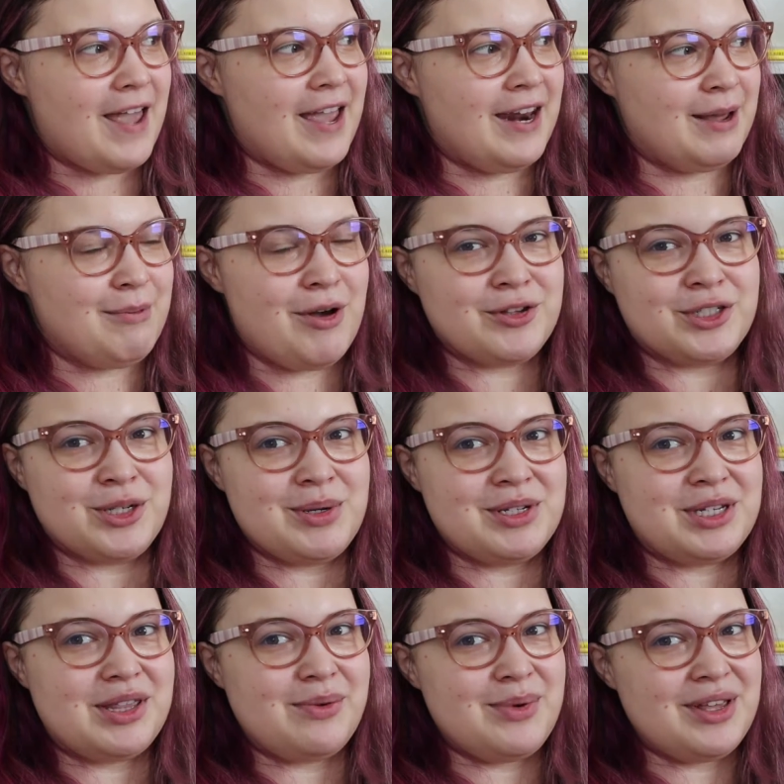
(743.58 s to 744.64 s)
And I'm also
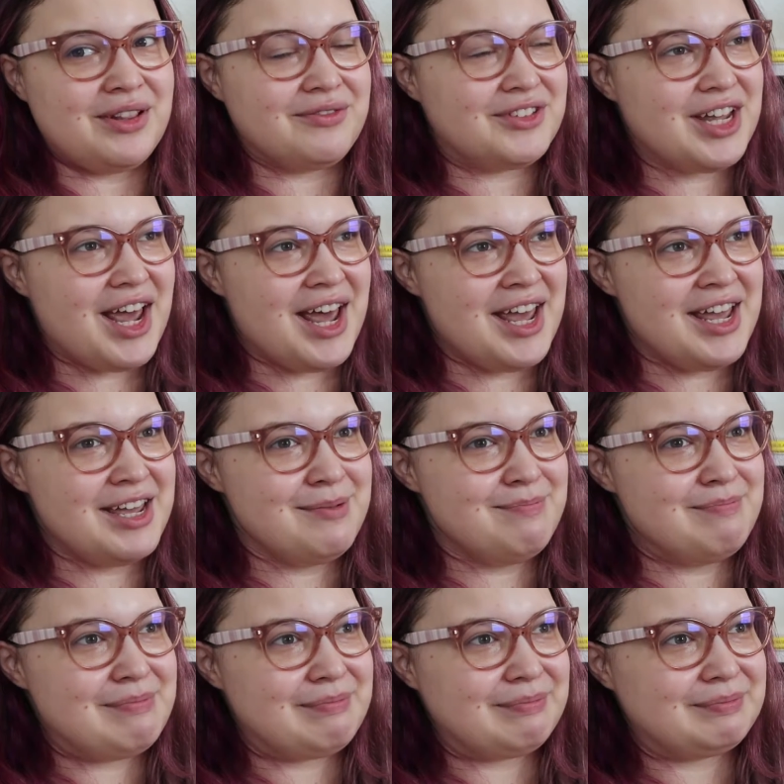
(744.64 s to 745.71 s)
into The Wheel of
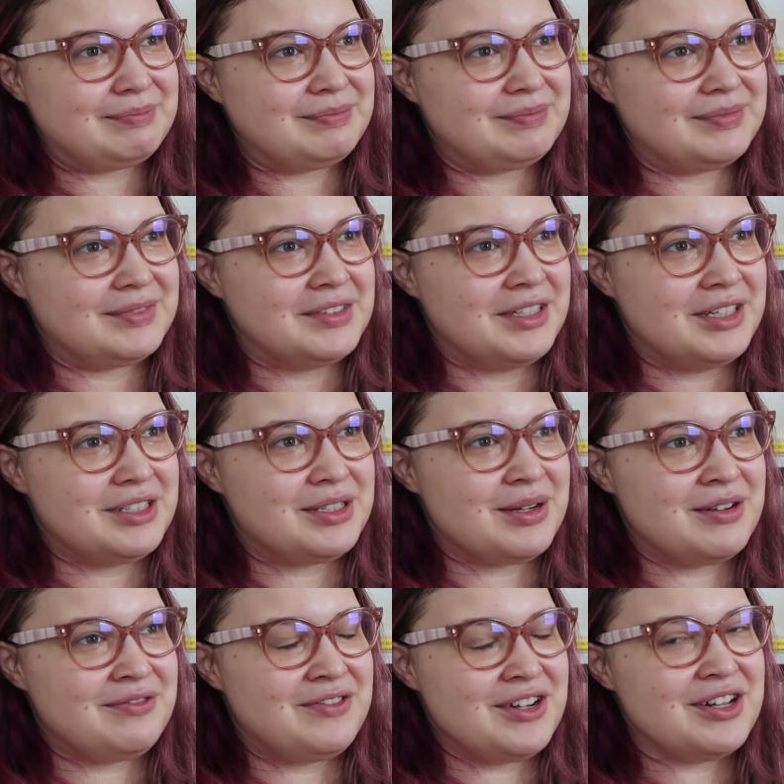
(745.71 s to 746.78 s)
Time, so
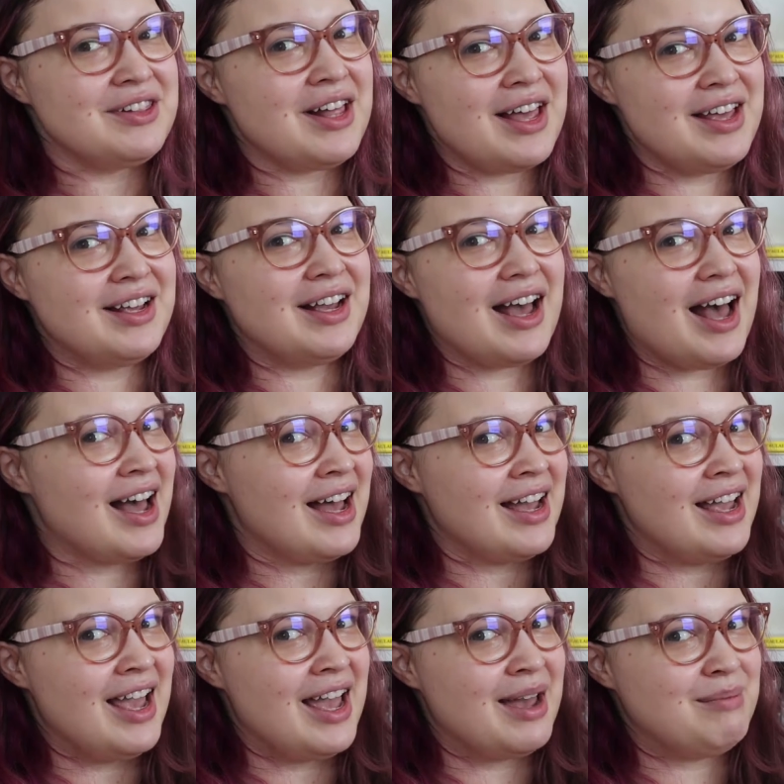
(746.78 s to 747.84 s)
I feel like
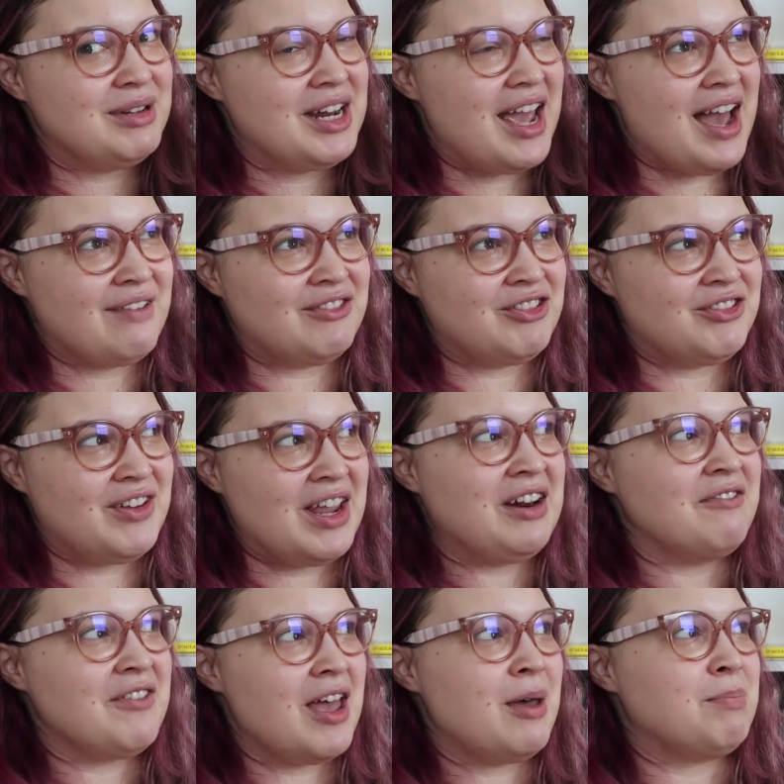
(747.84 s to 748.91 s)
I am an avid
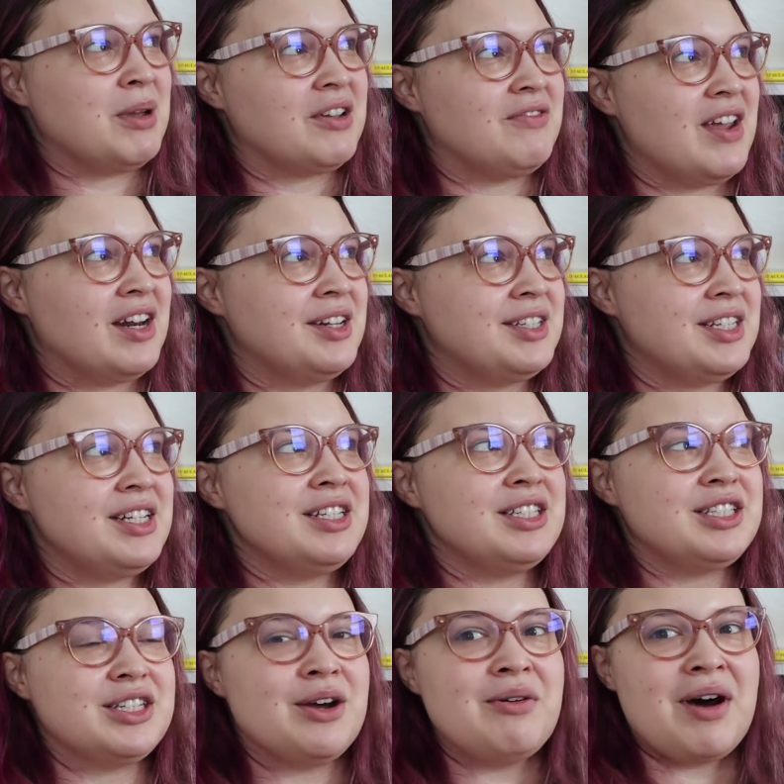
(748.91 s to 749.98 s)
fan of epic fantasies,
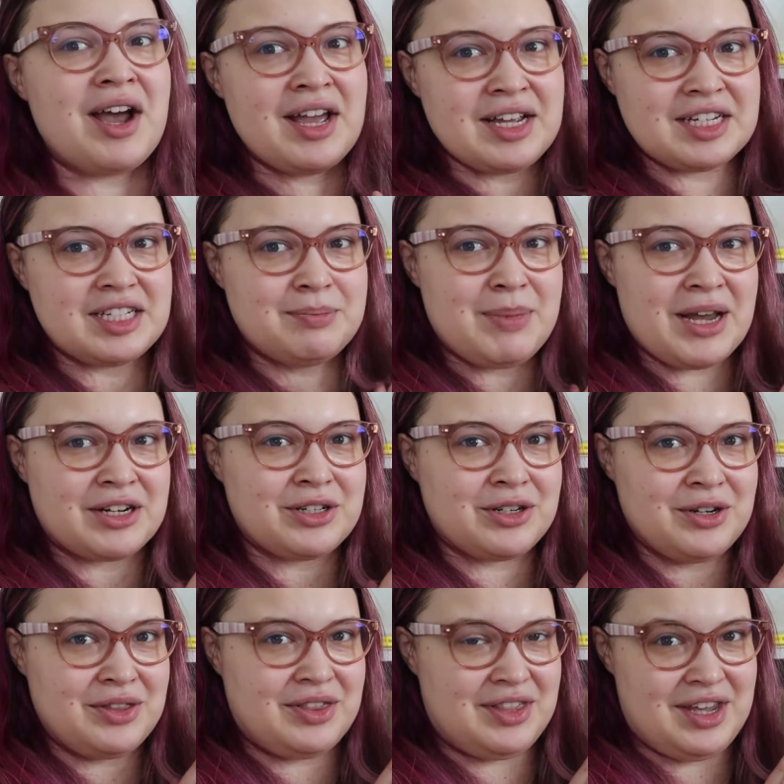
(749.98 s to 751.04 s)
so I expect
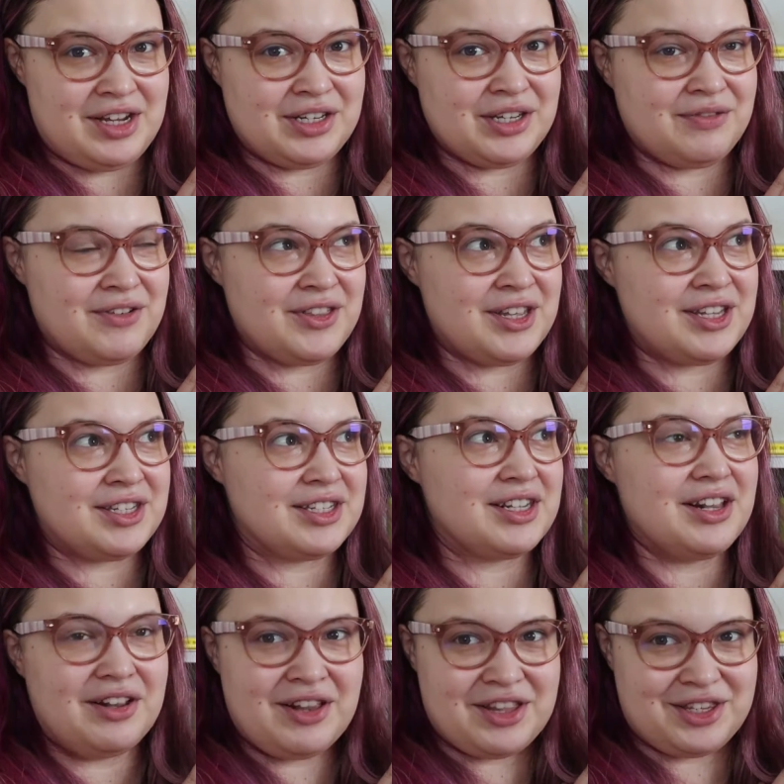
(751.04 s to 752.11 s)
good things for
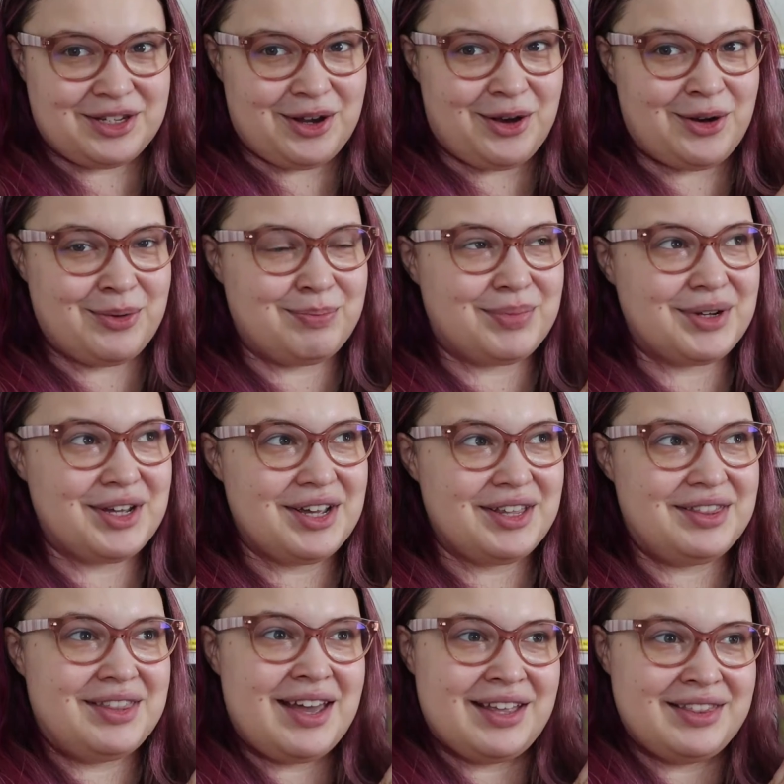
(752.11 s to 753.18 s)
this. Let's hope
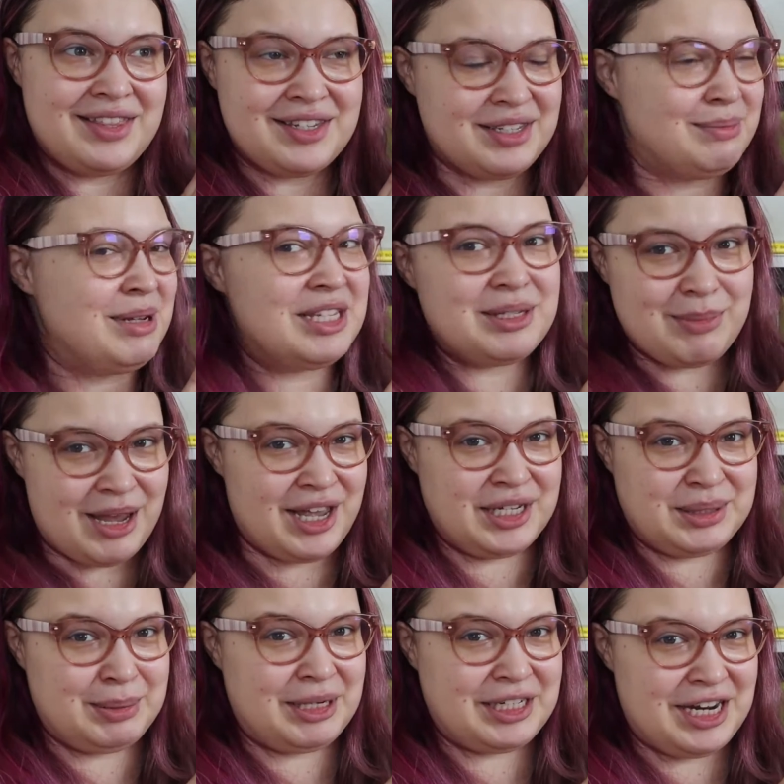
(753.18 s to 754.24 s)
that this meets my
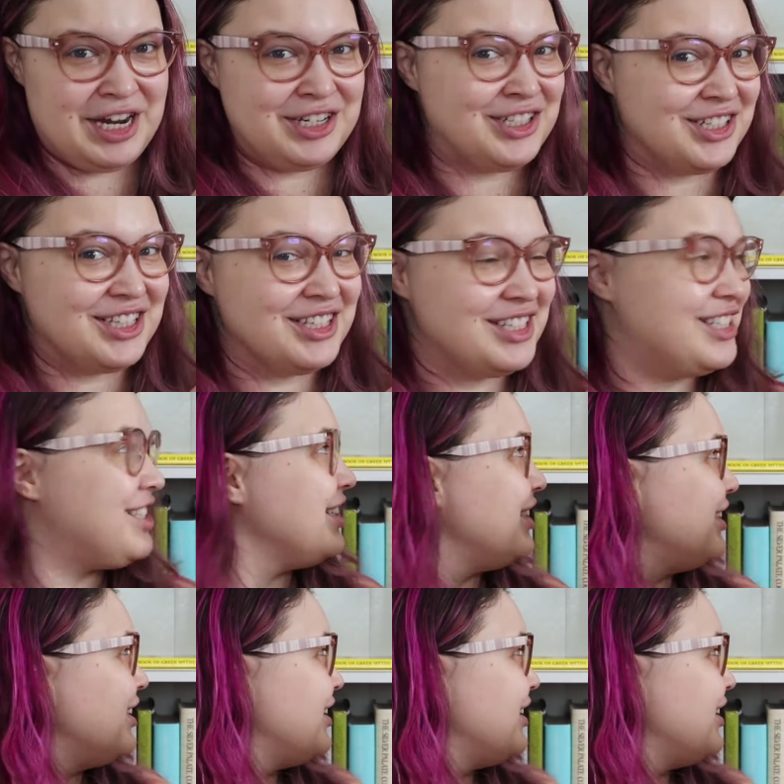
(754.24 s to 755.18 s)
expectations.